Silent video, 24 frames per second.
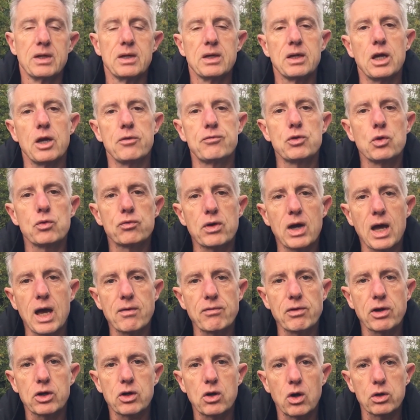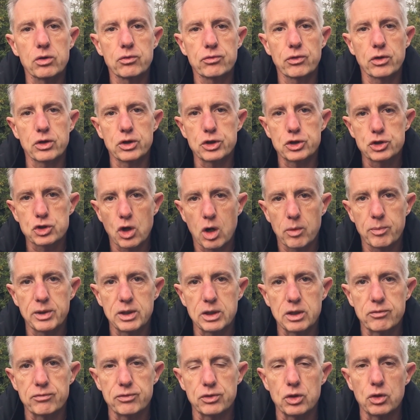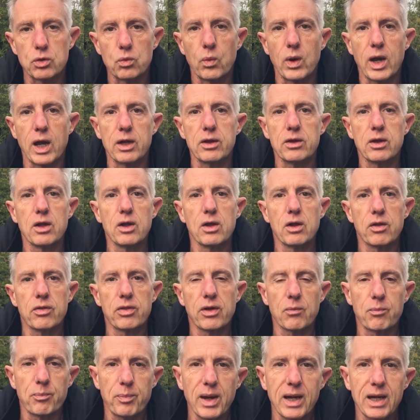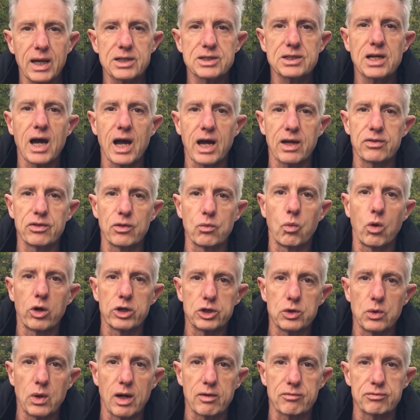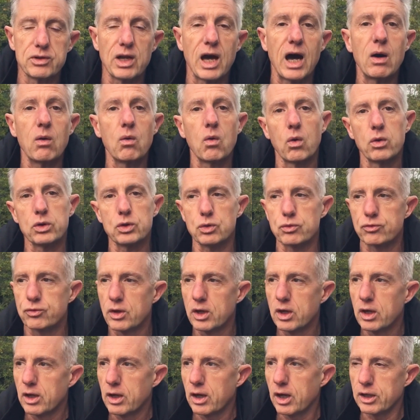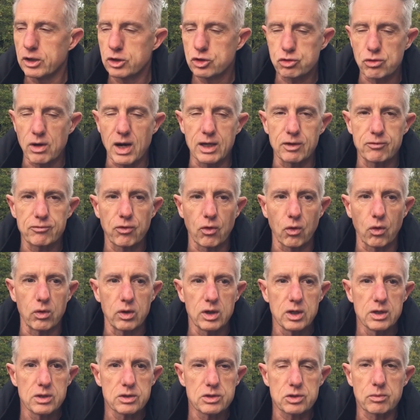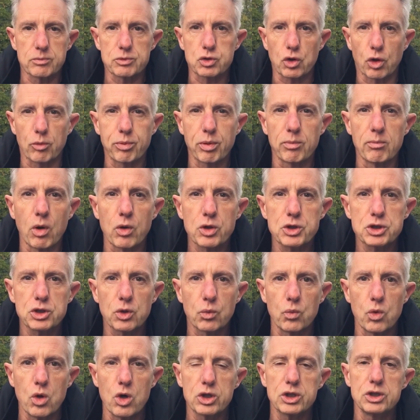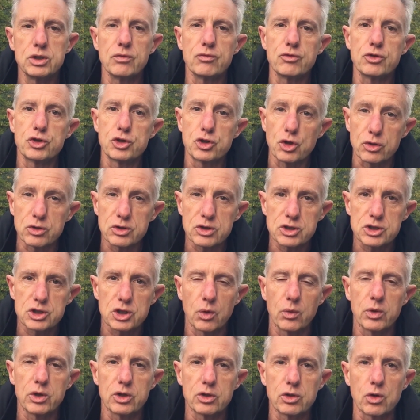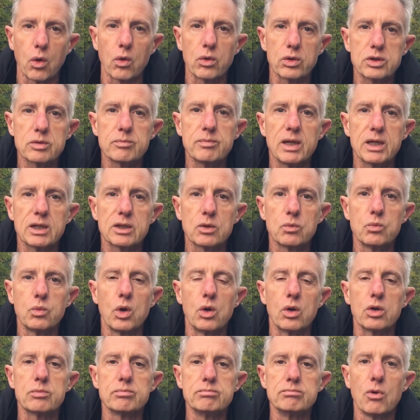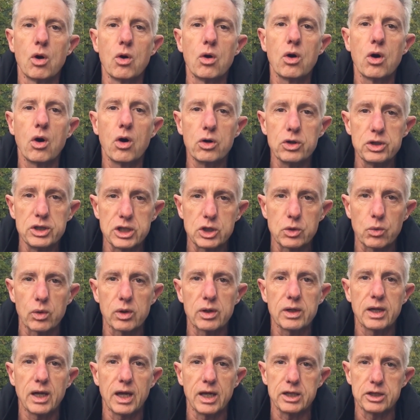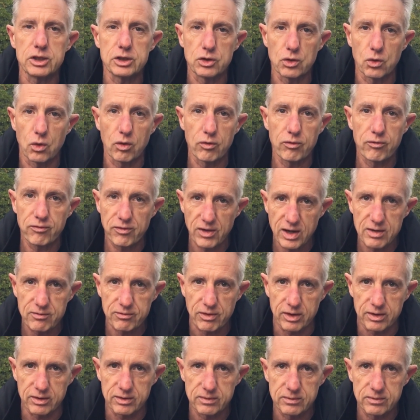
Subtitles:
If you've ever gone for a job interview where the pay is higher than the one you have now, or you've tried for some sort of promotion at work, you've done so in order to make the world more unequal in your favour.